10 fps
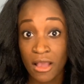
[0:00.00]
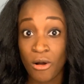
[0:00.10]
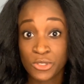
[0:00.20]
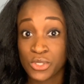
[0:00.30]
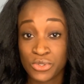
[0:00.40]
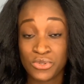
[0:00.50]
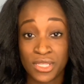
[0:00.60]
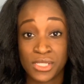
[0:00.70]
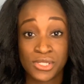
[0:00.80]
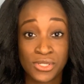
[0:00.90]
also do
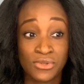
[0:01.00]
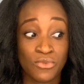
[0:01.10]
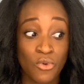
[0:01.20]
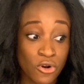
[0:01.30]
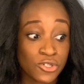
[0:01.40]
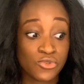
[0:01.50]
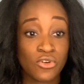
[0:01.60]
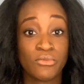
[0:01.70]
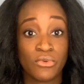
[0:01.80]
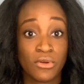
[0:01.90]
this too.
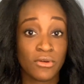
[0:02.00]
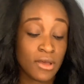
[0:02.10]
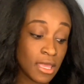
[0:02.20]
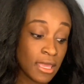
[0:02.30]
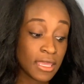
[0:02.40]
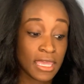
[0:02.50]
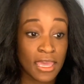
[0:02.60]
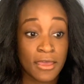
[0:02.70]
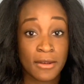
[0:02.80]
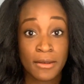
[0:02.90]
Wardrobe will
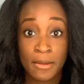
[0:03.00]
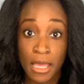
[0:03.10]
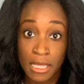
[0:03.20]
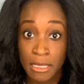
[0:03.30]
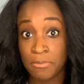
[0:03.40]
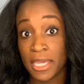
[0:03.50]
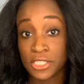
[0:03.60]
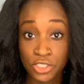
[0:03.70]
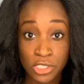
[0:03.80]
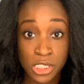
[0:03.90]
get
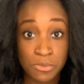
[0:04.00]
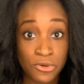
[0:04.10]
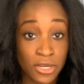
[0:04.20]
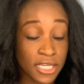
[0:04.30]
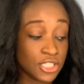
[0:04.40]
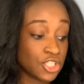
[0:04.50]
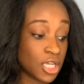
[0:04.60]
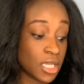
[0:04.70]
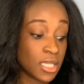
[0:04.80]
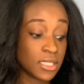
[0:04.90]
picture
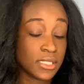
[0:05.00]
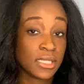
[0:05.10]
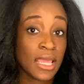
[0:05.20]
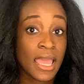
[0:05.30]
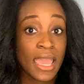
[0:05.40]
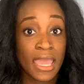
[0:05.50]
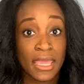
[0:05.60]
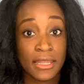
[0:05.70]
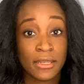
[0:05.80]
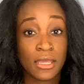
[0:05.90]
inspirations
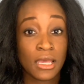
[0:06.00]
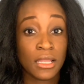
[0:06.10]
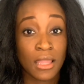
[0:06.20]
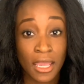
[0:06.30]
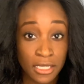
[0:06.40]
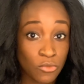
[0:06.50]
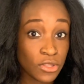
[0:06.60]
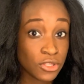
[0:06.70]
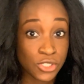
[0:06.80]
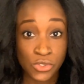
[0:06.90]
and align it
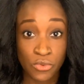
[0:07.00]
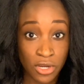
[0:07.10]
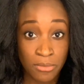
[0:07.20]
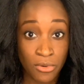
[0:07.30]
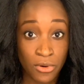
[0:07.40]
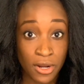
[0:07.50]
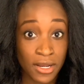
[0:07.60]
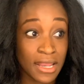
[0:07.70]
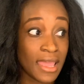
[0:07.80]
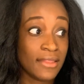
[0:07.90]
with the
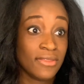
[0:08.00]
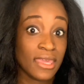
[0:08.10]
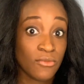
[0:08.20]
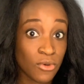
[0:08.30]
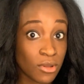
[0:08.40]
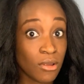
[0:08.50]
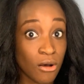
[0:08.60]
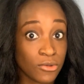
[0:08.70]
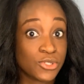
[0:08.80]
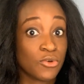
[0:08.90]
storyboard, and they will
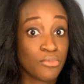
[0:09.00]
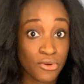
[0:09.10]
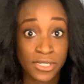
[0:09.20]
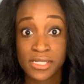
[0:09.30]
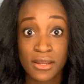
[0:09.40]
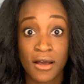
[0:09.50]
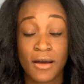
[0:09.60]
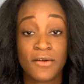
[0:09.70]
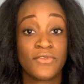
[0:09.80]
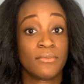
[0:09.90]
also print it
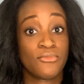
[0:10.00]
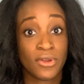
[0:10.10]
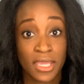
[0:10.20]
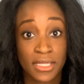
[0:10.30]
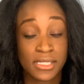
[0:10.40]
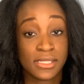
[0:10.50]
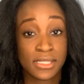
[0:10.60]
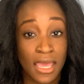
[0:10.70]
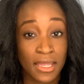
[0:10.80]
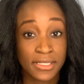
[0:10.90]
off and bring it to
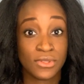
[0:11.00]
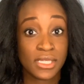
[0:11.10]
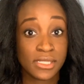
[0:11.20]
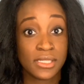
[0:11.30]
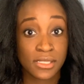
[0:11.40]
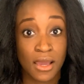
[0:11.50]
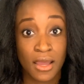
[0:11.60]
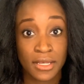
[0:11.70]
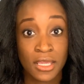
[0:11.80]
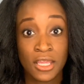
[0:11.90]
set. This is
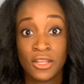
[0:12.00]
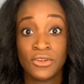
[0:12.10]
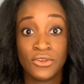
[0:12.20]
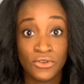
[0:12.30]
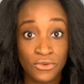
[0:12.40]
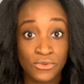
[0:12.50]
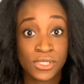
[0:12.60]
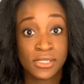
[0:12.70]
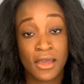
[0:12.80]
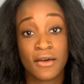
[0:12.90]
not new
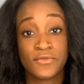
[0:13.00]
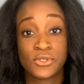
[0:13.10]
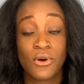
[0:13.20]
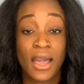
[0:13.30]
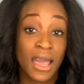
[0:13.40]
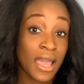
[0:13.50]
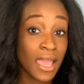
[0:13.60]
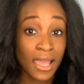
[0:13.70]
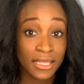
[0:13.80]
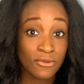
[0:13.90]
stuff, so I
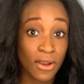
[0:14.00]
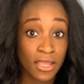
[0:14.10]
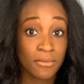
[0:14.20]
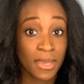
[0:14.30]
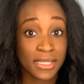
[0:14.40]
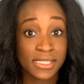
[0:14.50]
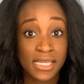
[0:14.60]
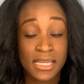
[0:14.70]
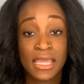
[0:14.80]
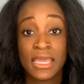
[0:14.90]
highly recommend
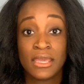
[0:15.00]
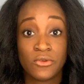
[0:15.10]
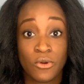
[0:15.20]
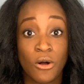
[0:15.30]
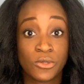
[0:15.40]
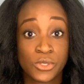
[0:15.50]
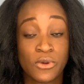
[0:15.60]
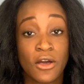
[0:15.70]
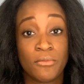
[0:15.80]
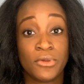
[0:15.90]
it. It'll also
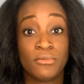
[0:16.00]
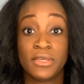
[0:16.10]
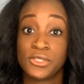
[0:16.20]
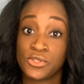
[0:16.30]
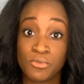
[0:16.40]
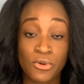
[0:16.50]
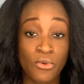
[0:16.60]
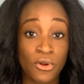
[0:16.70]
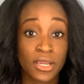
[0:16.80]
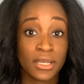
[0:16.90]
help you be super
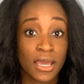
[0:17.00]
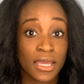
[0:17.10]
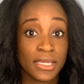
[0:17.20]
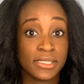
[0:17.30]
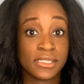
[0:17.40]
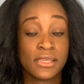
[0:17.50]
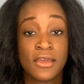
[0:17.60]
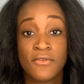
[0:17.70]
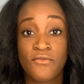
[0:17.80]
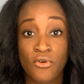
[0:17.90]
organized
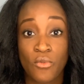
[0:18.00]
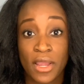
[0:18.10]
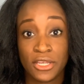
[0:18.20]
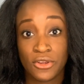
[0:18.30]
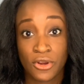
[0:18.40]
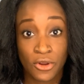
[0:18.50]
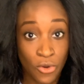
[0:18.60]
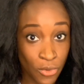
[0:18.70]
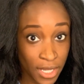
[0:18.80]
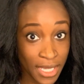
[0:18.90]
for when you're
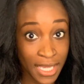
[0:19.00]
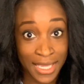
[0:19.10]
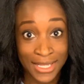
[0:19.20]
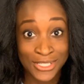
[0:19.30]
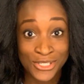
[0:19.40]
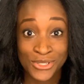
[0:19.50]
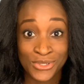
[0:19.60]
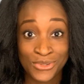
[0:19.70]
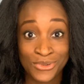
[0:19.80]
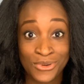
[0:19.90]
going
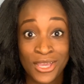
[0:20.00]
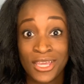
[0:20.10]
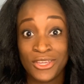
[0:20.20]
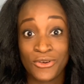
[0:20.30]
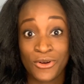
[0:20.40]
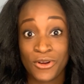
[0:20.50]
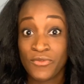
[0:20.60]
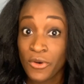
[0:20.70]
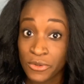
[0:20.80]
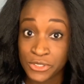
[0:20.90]
into your
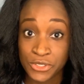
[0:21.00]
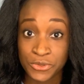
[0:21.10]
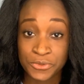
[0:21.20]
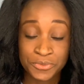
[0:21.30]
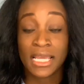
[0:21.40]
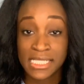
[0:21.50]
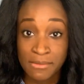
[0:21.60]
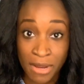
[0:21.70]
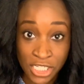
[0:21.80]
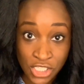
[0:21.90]
photo shoot. I did
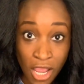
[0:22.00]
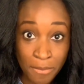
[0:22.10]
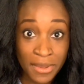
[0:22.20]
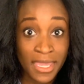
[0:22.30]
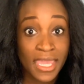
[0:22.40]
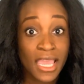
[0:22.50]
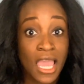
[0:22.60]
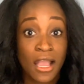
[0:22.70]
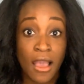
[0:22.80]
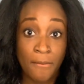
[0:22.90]
my shopping,
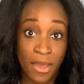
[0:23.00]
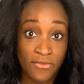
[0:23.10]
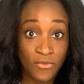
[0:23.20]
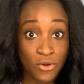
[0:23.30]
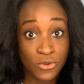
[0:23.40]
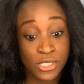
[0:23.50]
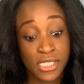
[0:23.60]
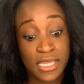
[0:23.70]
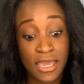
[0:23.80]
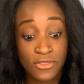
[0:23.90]
got my photos
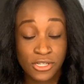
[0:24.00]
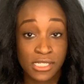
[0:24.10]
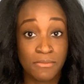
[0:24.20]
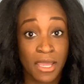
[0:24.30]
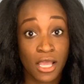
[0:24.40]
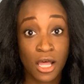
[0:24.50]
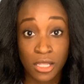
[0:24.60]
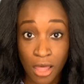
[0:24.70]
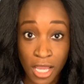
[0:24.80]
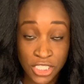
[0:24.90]
together, did my
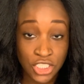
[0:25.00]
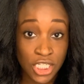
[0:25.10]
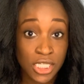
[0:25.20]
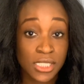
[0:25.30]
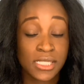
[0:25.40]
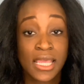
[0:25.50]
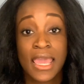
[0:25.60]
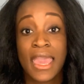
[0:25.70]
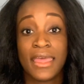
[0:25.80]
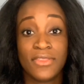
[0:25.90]
collages,
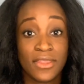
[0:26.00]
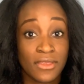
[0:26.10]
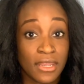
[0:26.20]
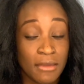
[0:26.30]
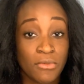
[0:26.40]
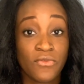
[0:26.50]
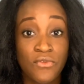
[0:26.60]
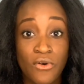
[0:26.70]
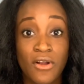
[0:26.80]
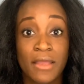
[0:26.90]
and then the night
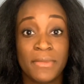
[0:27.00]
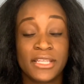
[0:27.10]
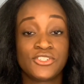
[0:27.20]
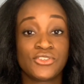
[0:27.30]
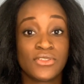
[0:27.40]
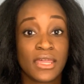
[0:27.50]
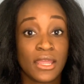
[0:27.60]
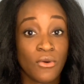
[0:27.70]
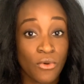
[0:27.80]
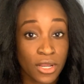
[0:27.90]
before I made sure that I
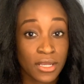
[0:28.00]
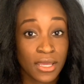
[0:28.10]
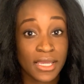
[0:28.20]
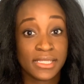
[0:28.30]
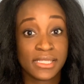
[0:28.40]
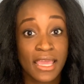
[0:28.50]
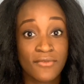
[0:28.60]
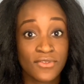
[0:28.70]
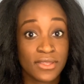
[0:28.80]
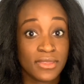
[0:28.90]
organized
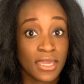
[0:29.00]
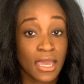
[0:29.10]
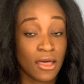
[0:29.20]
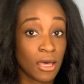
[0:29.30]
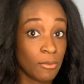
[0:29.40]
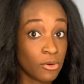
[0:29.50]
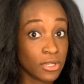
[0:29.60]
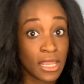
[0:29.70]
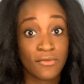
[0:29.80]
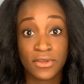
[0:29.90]
everything. I
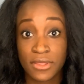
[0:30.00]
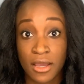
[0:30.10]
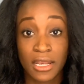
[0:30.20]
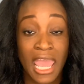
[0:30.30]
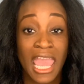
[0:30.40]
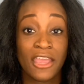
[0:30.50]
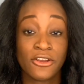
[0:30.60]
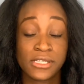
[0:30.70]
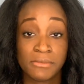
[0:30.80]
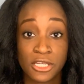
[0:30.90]
put everything on
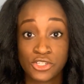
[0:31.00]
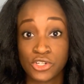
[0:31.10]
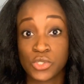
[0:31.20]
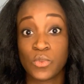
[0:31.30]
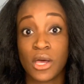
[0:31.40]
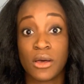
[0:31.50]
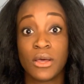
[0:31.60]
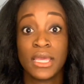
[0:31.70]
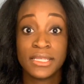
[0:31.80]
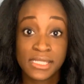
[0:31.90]
hangers, make sure it's well
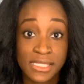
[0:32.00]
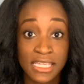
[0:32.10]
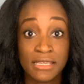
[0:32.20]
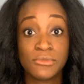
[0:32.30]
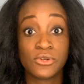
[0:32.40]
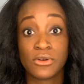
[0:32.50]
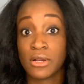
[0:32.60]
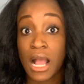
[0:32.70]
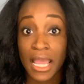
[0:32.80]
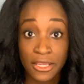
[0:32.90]
steamed or
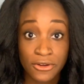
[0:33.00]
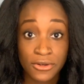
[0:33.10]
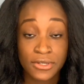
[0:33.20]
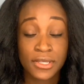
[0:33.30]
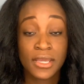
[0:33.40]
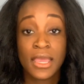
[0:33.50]
ironed.